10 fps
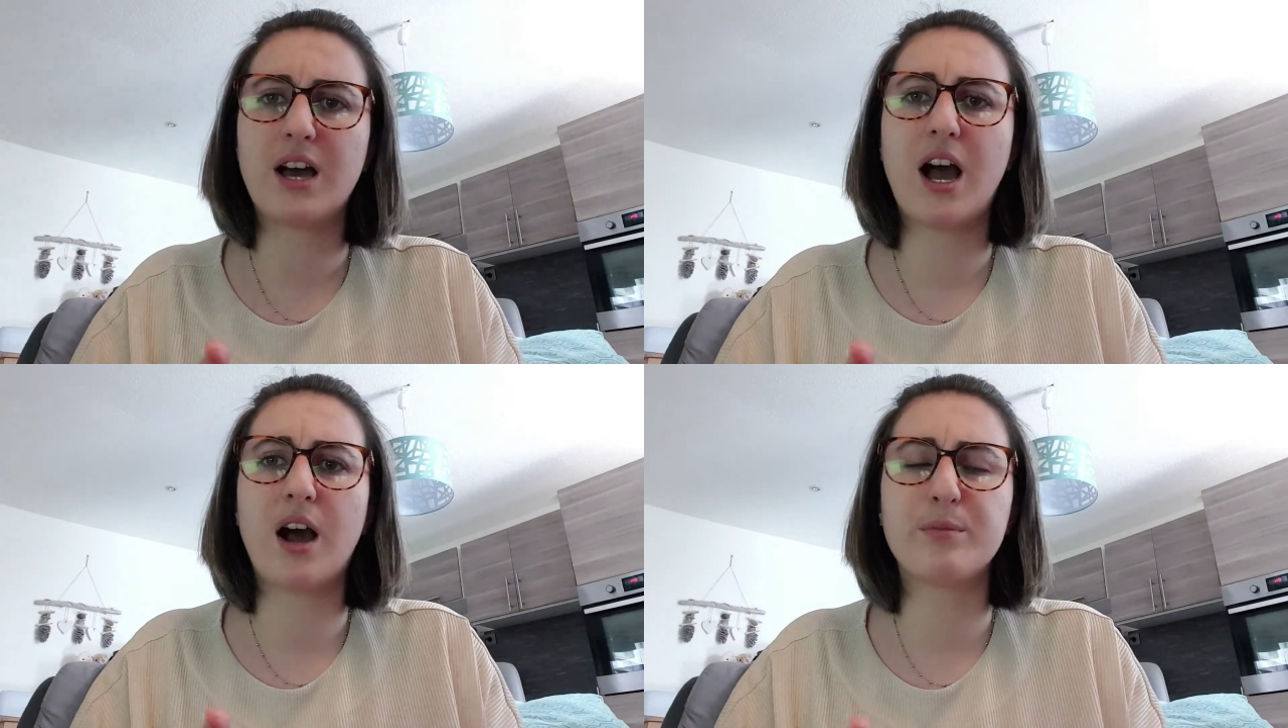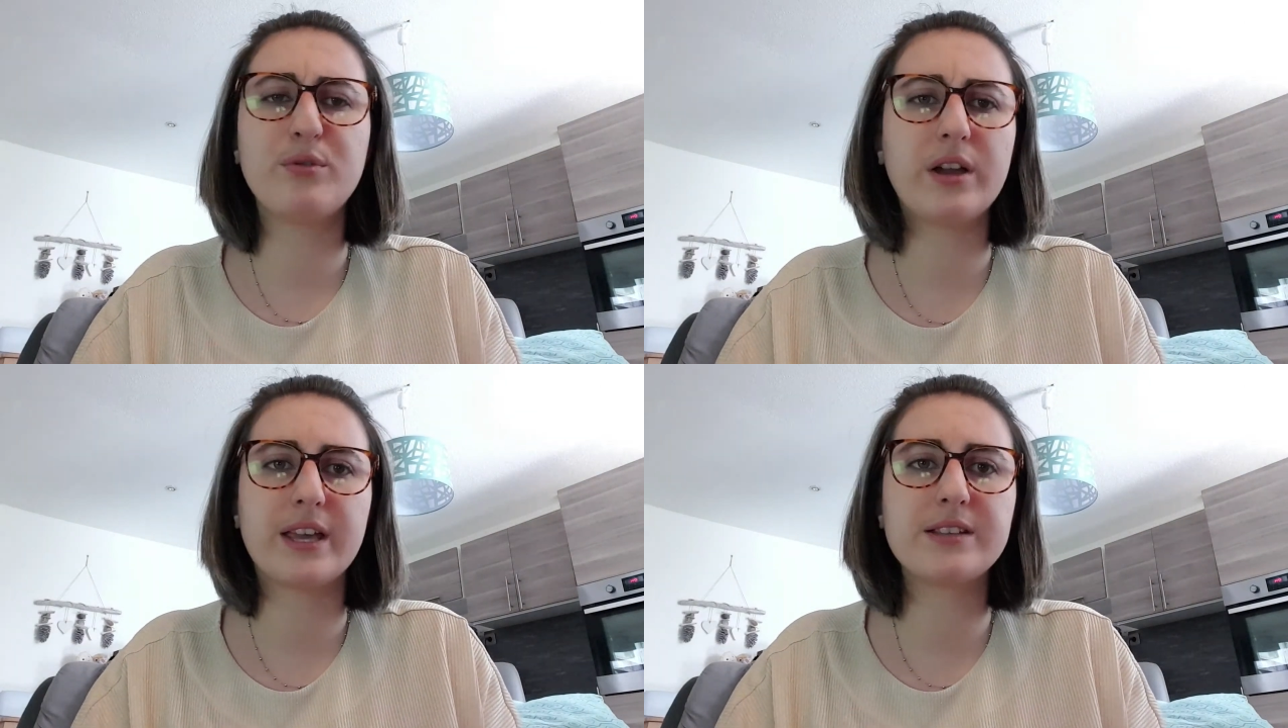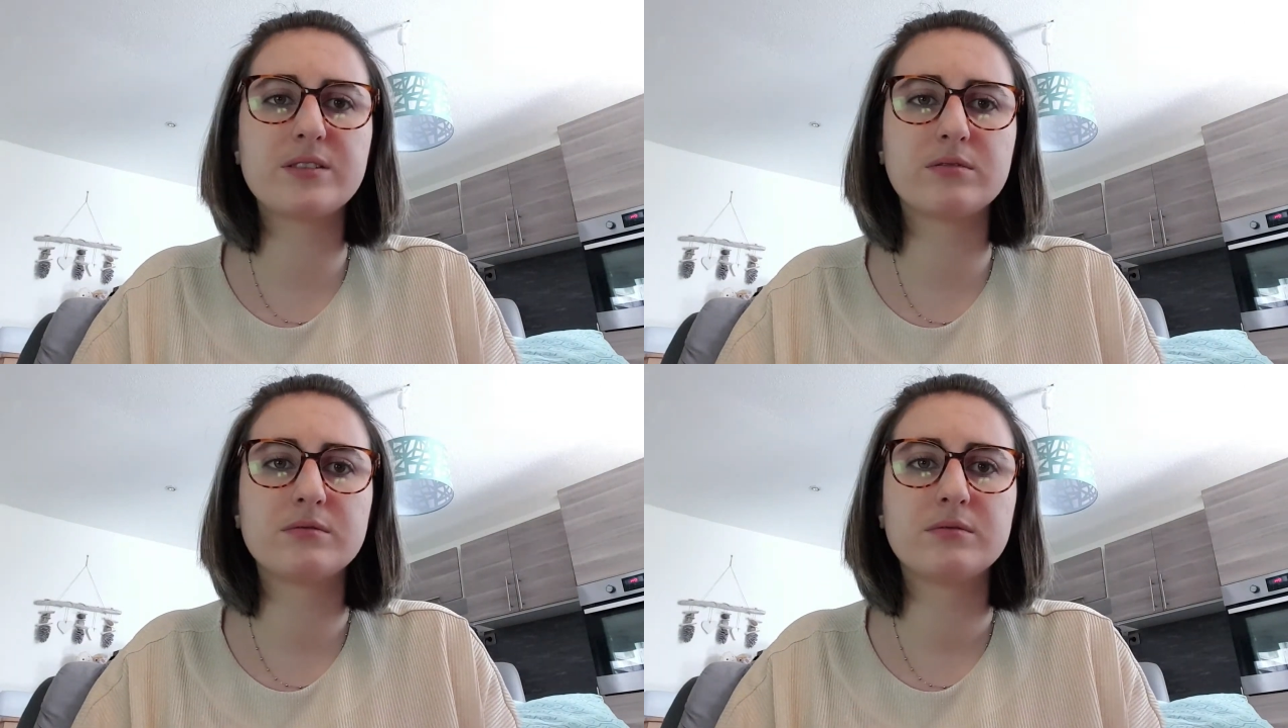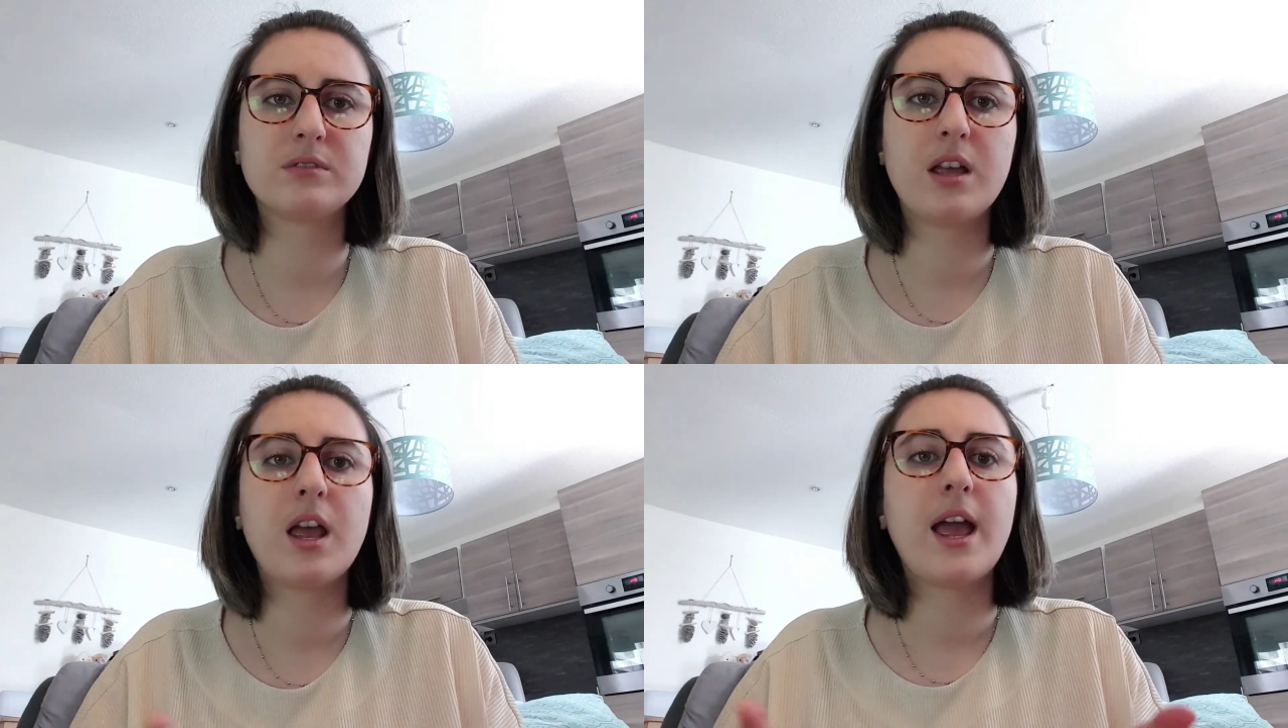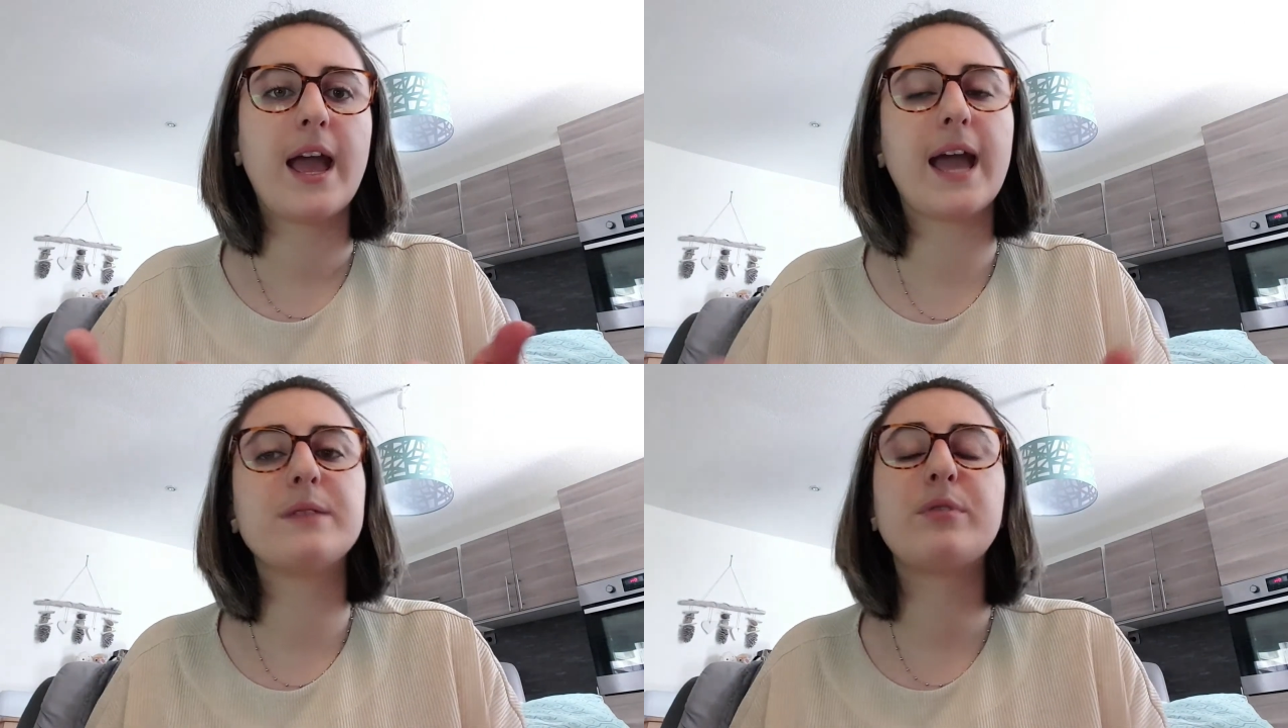un peu agaçant,
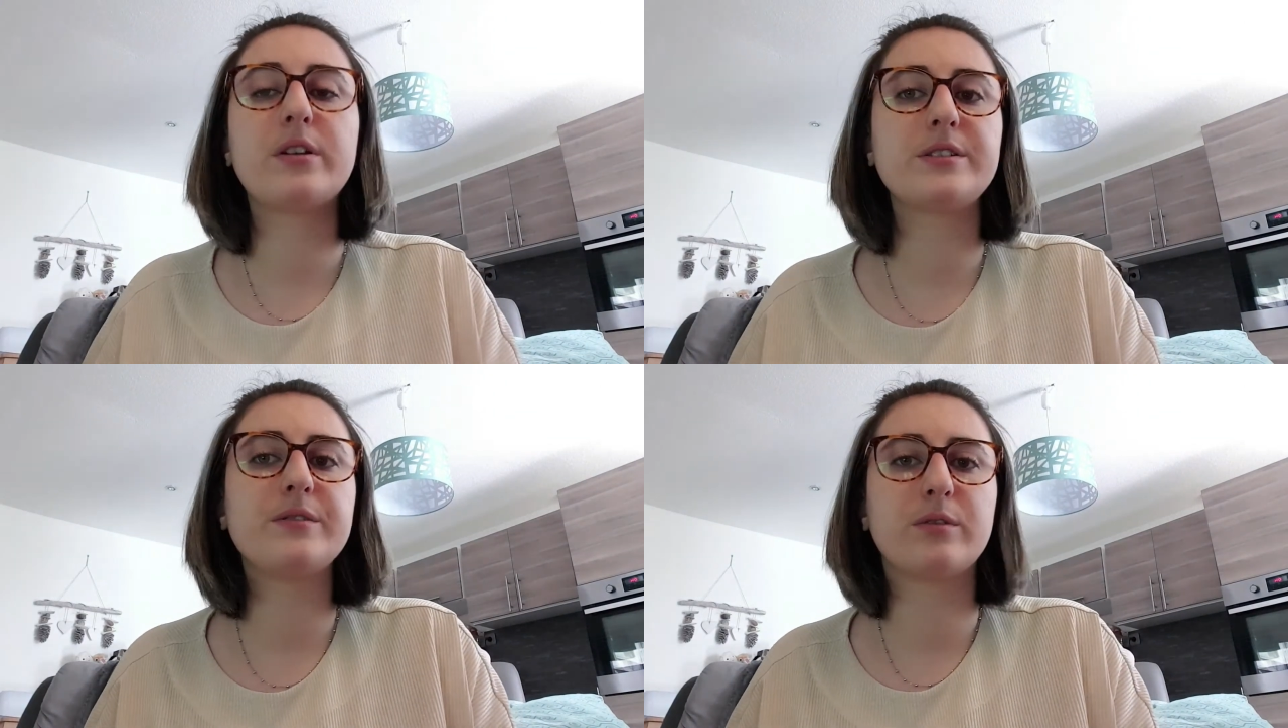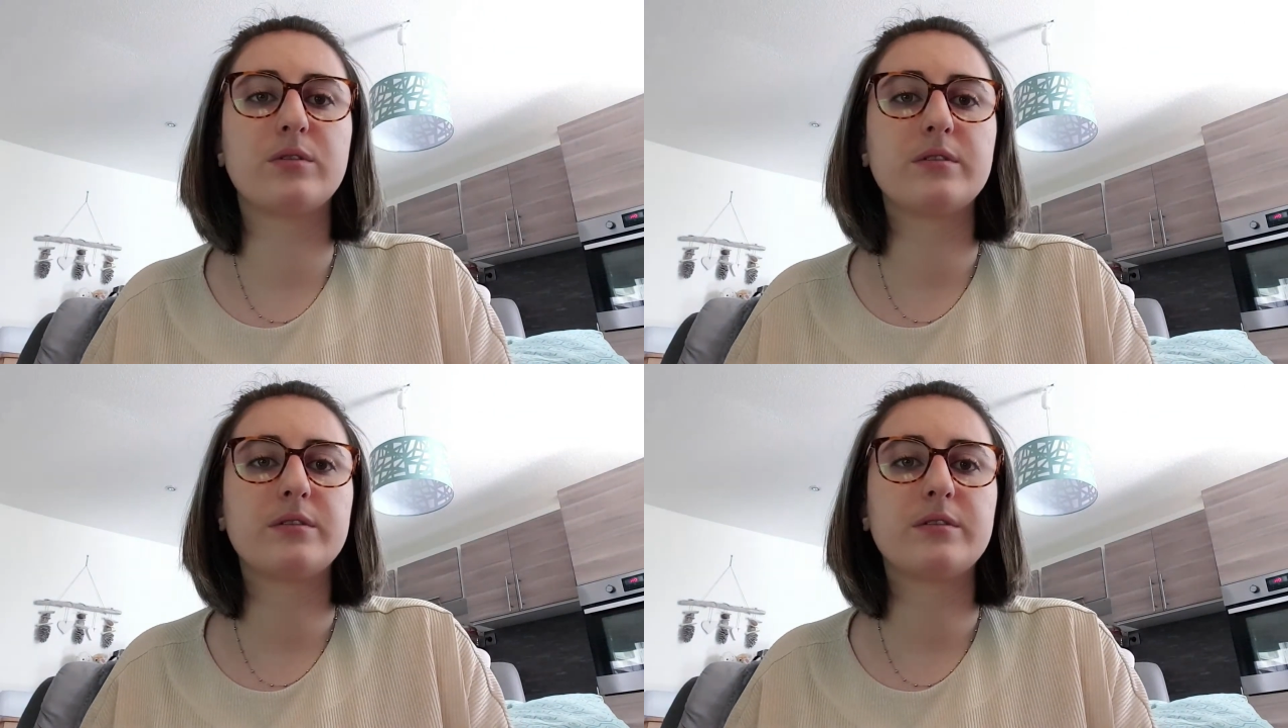and Percival